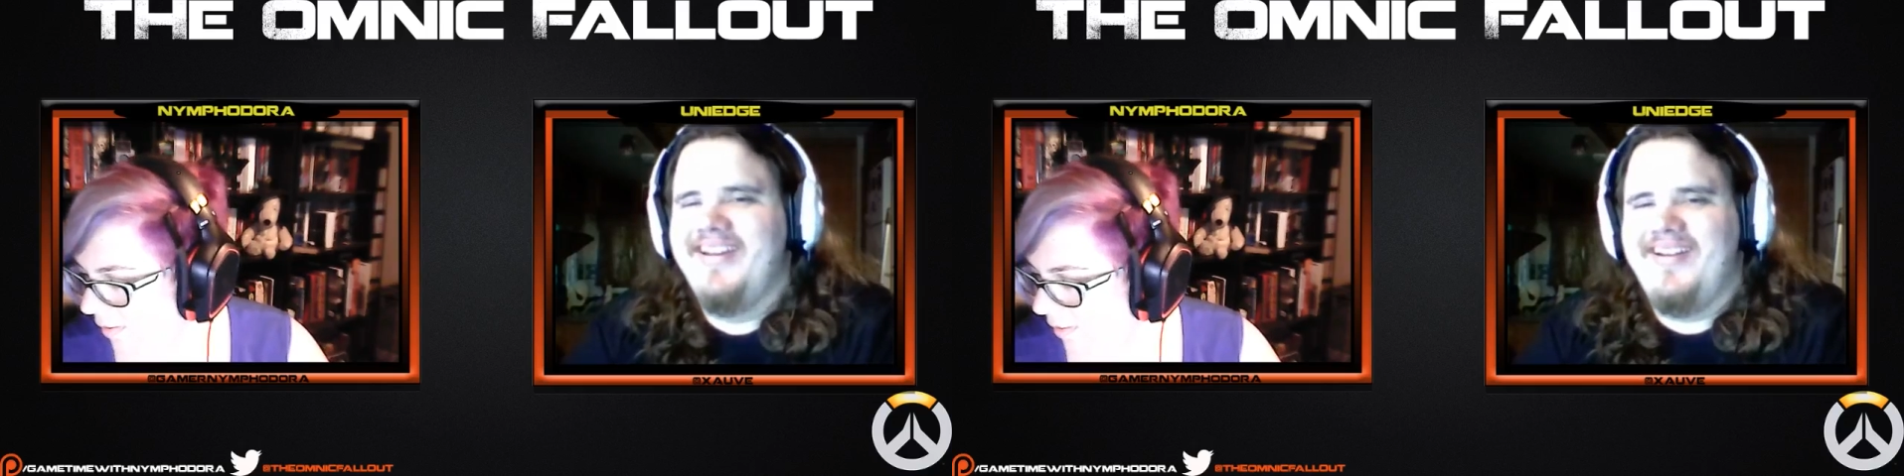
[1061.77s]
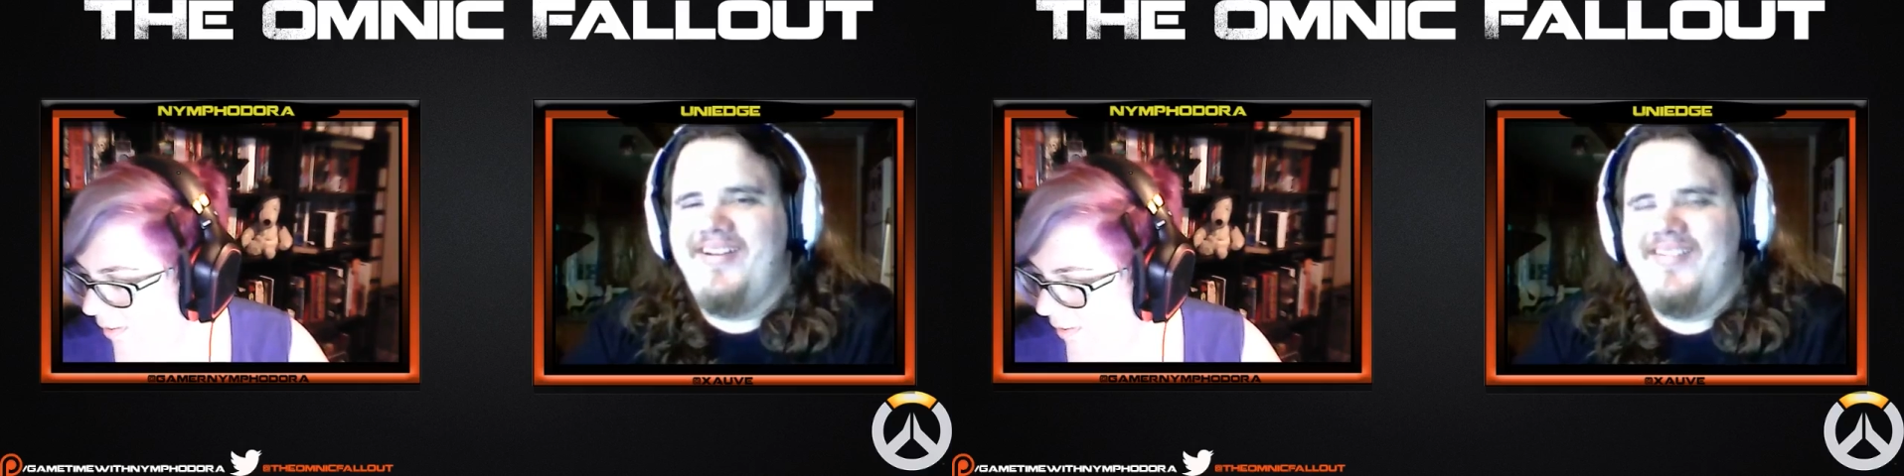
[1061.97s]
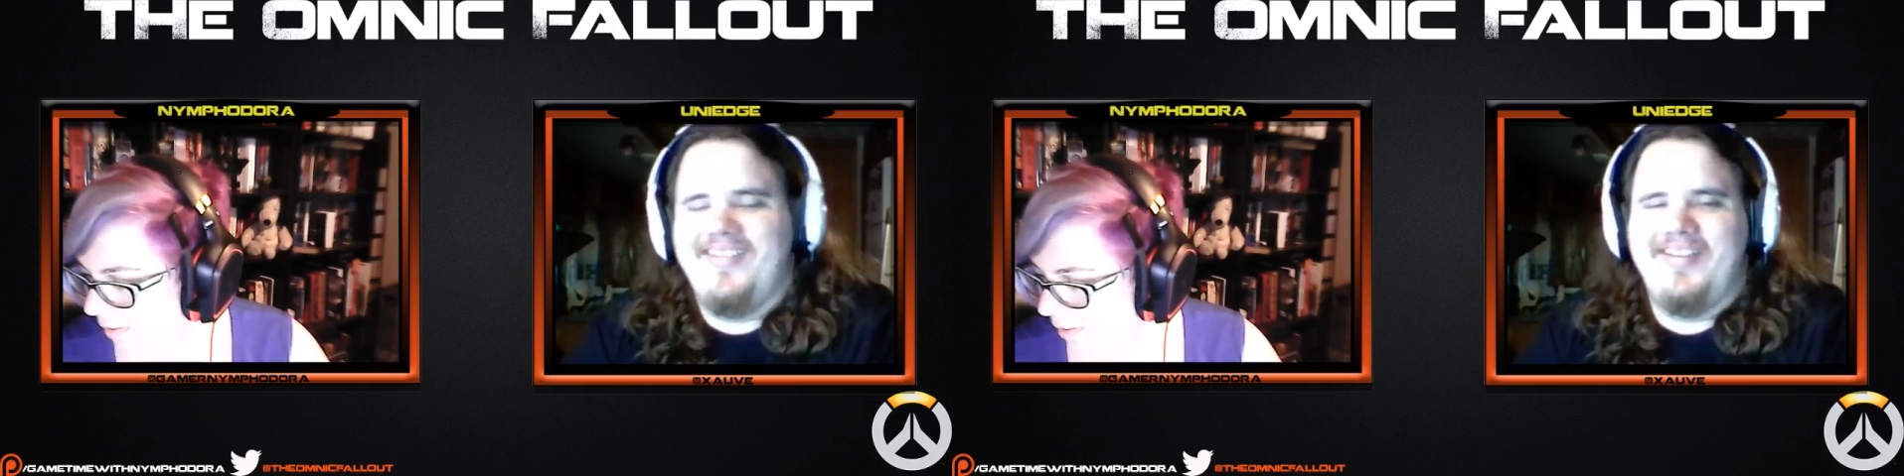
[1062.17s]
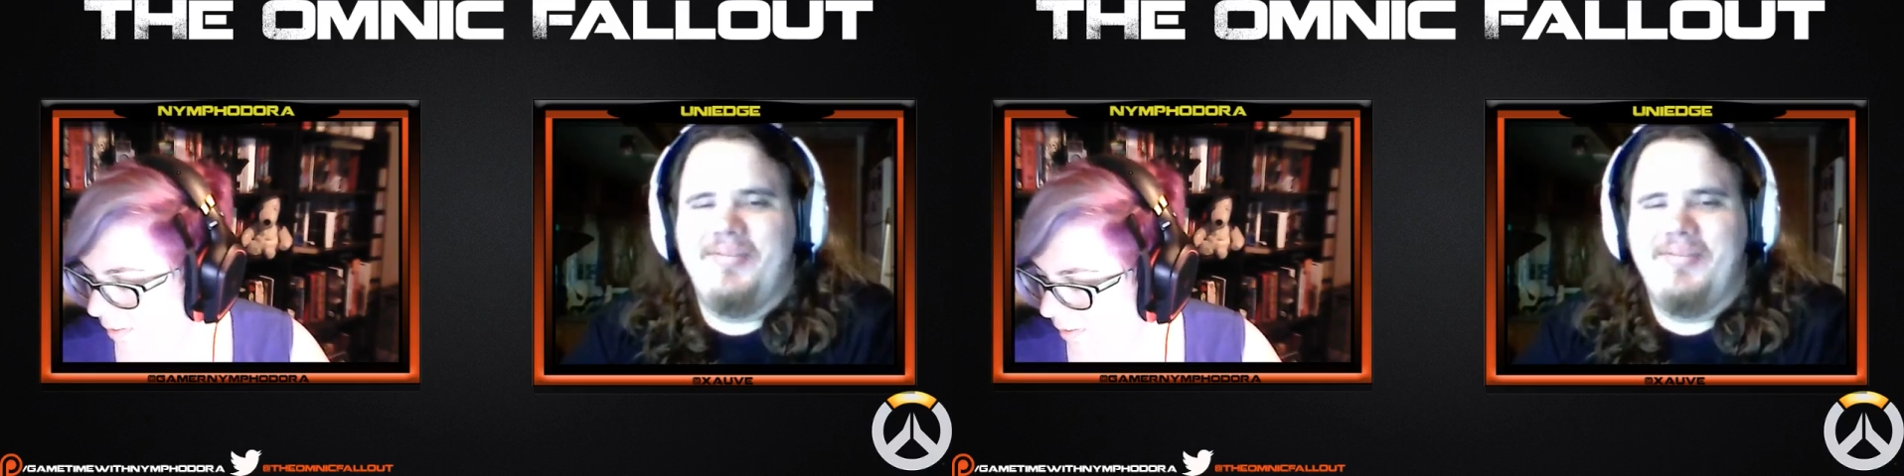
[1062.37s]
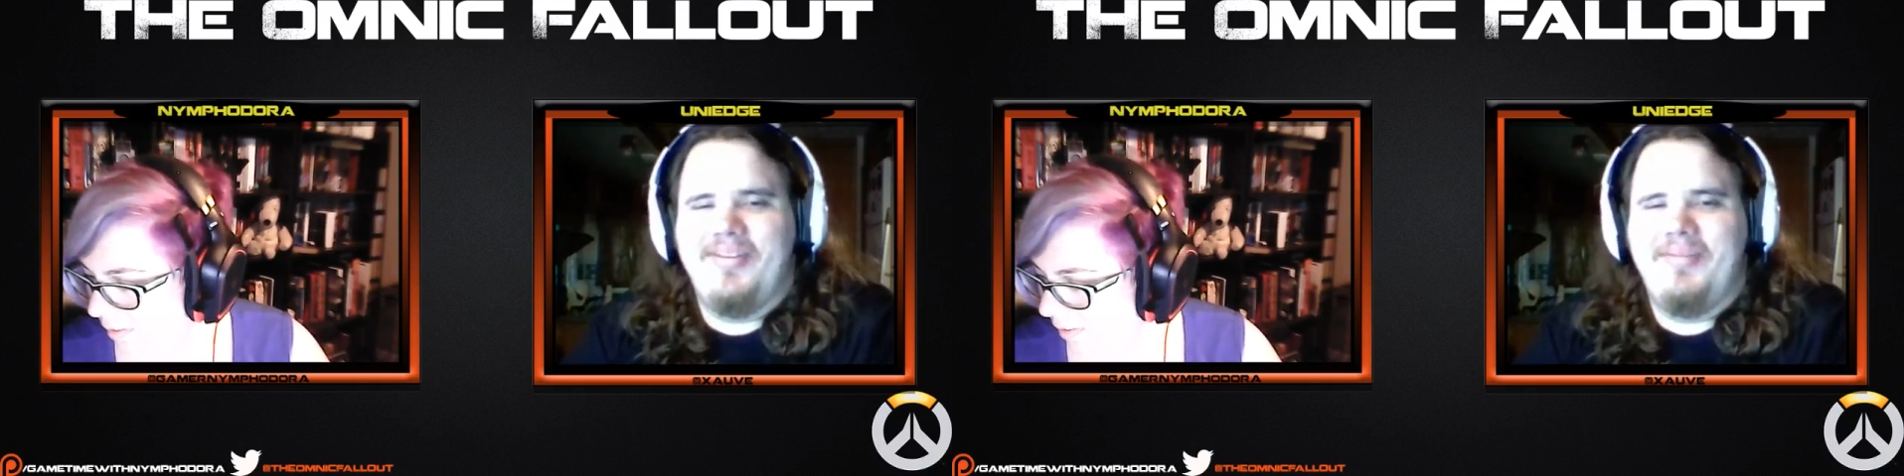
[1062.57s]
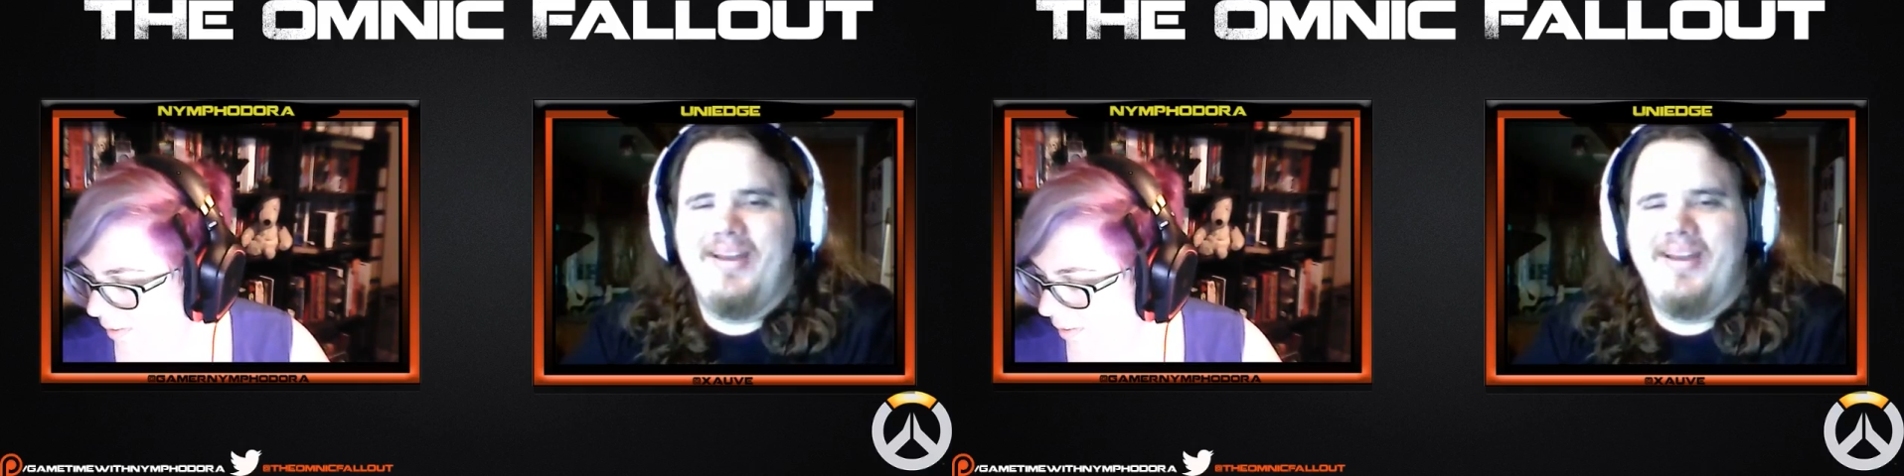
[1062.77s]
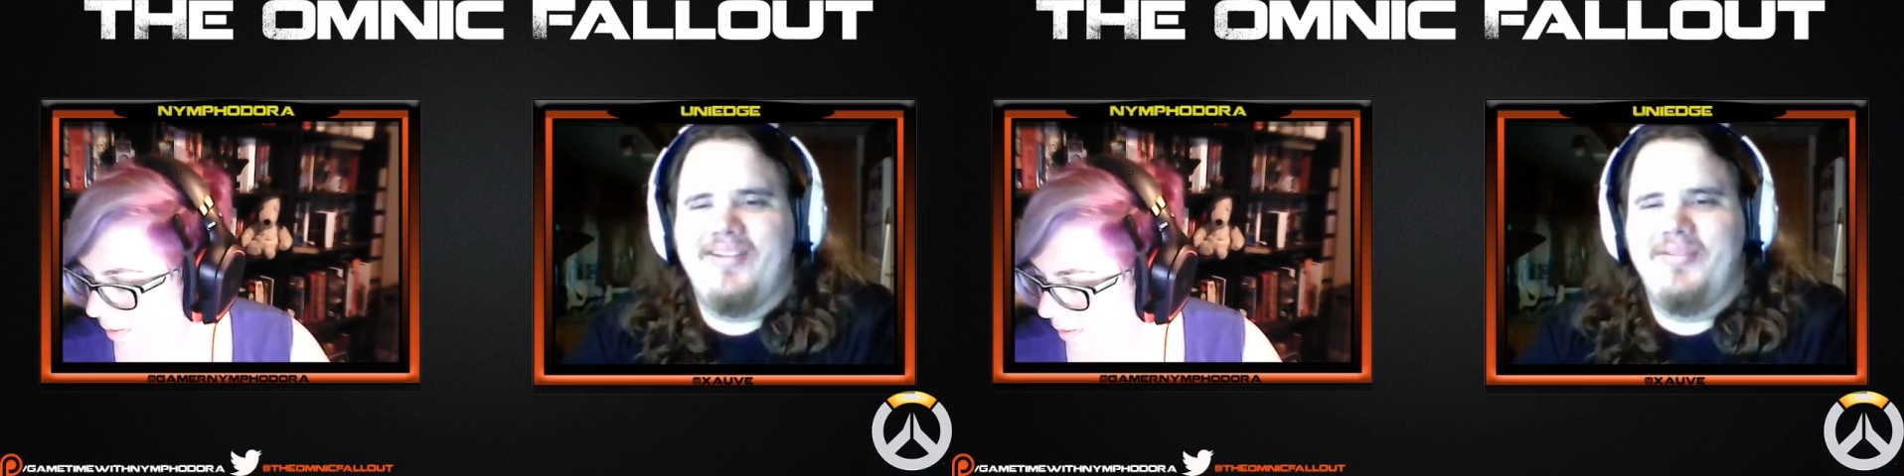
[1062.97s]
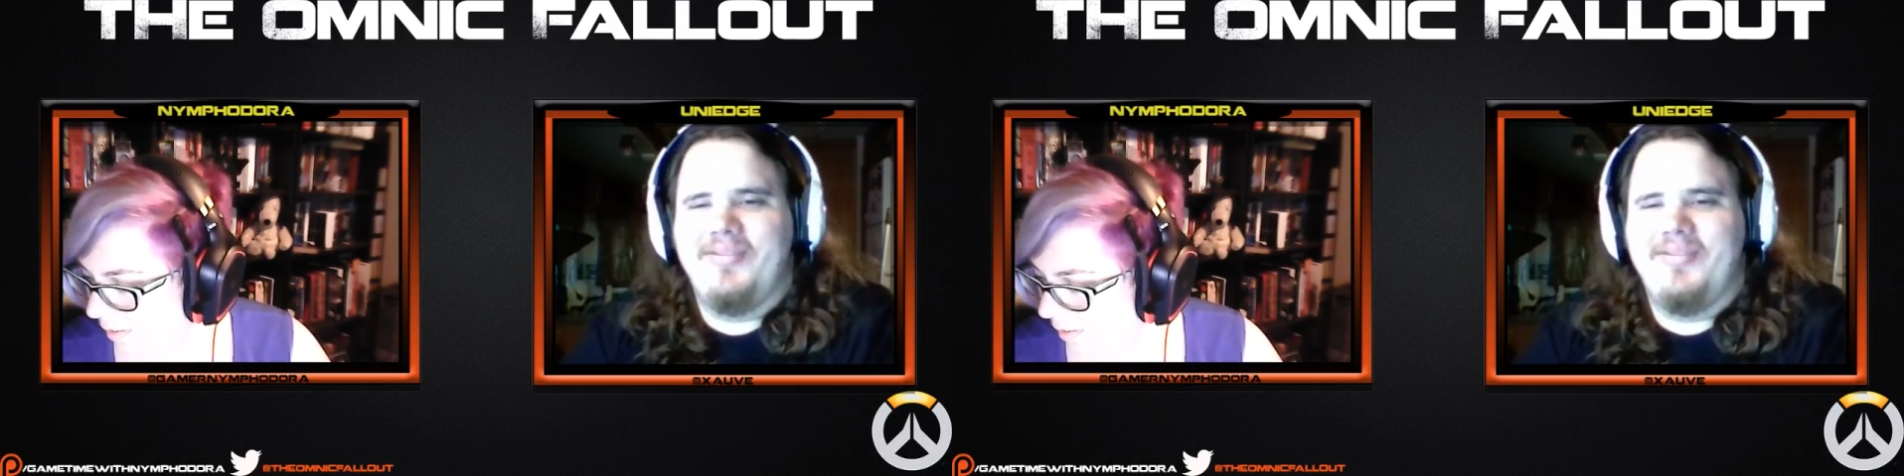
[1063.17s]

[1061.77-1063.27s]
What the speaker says: all the same cinematics